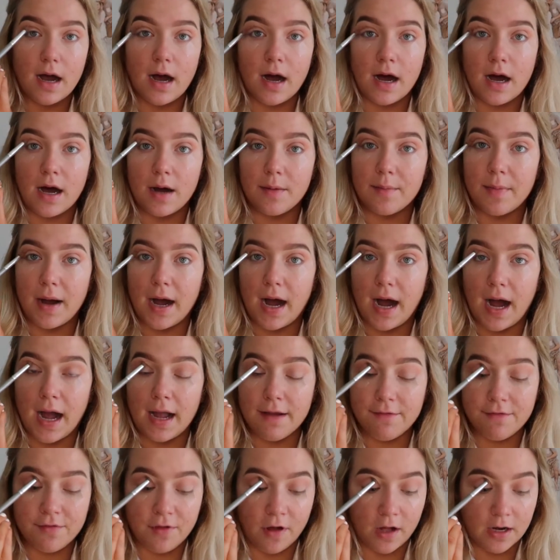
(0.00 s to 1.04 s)

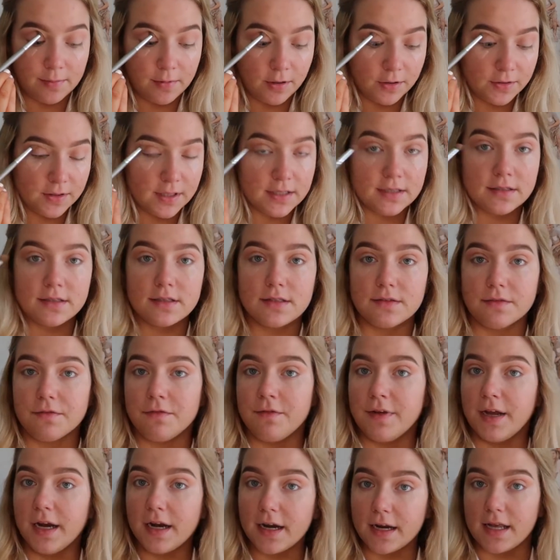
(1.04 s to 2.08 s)
I've thought about this
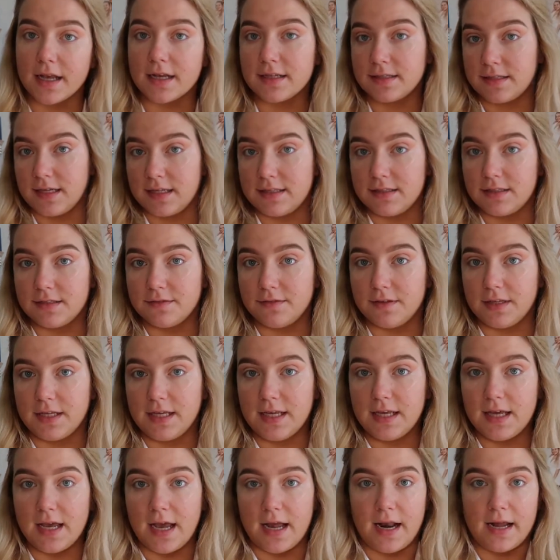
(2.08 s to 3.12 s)
very
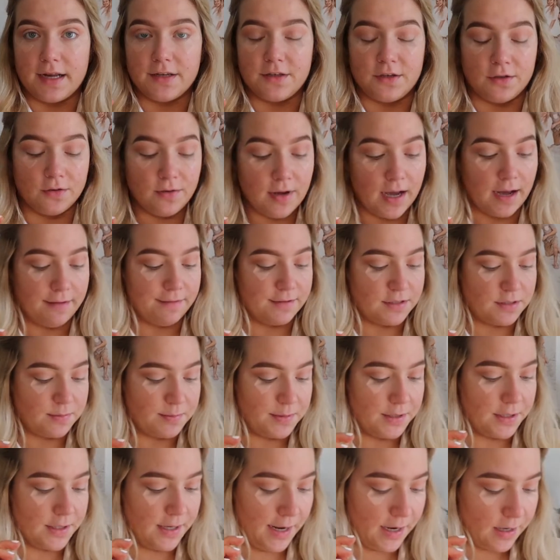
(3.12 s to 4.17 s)
extensively, and I do have a
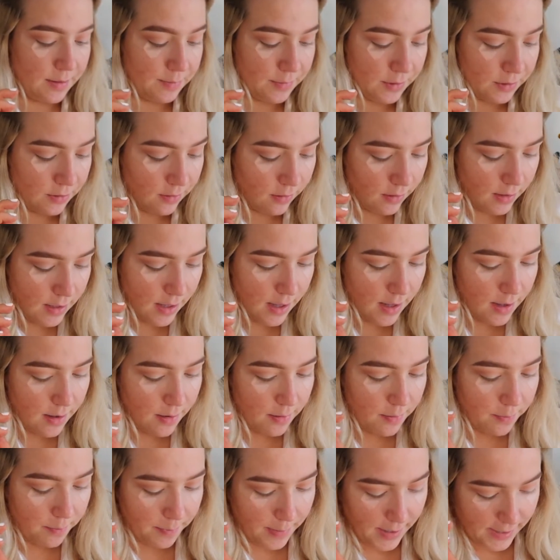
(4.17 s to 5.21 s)
spirit animal.
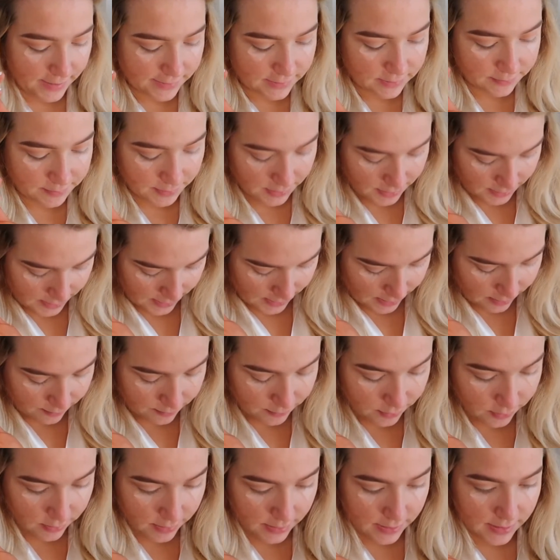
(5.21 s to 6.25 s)
My spirit
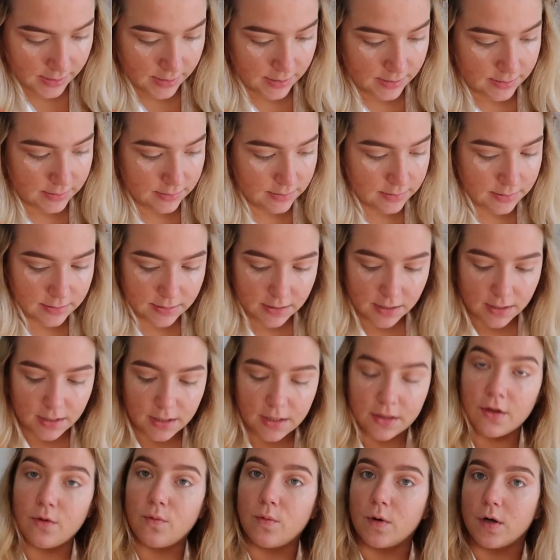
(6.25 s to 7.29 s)
animal is
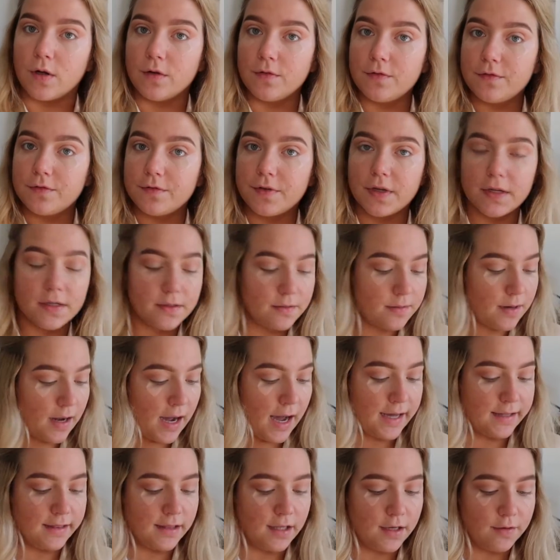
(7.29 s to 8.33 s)
the wolf.
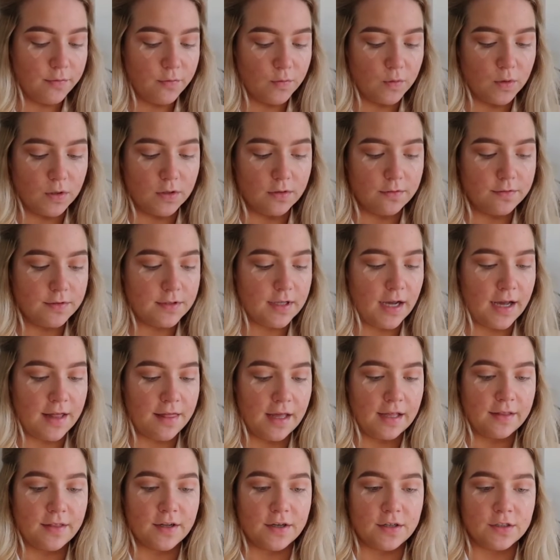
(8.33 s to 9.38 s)
I love wolves. I
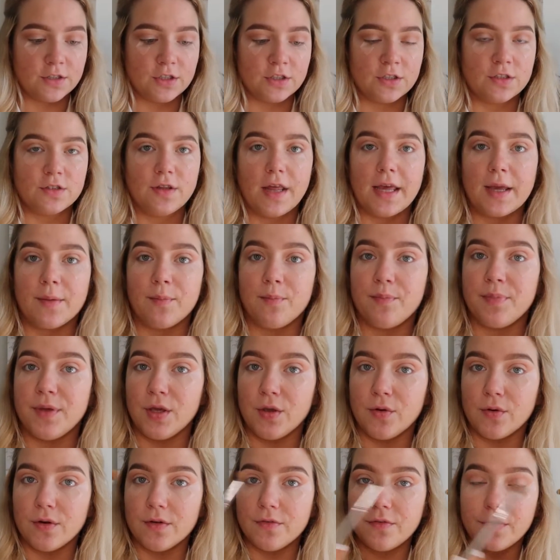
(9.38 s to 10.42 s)
think they're just like
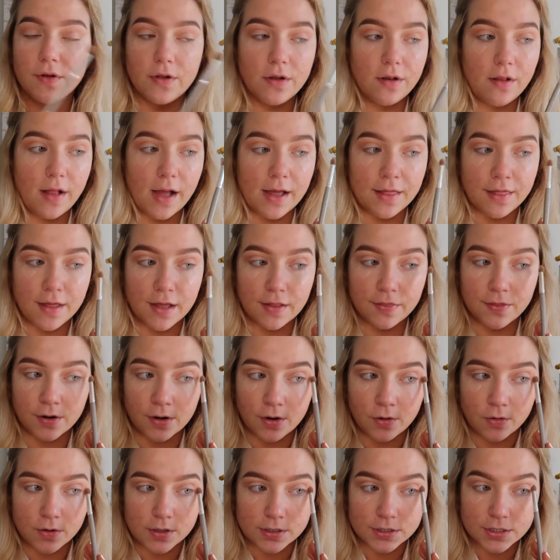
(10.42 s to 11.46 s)
beautiful. I think they're
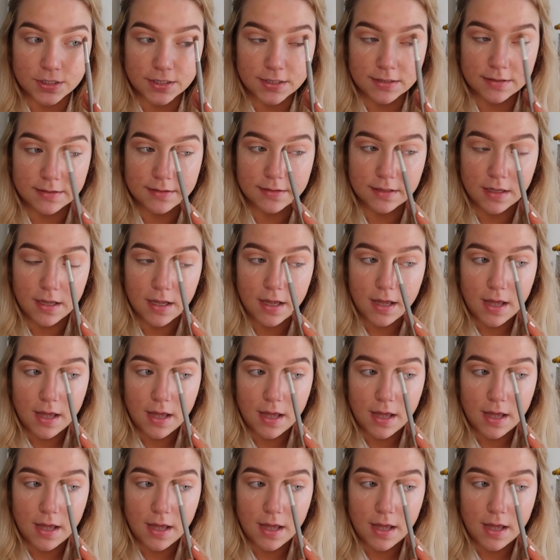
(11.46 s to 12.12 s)
gorgeous.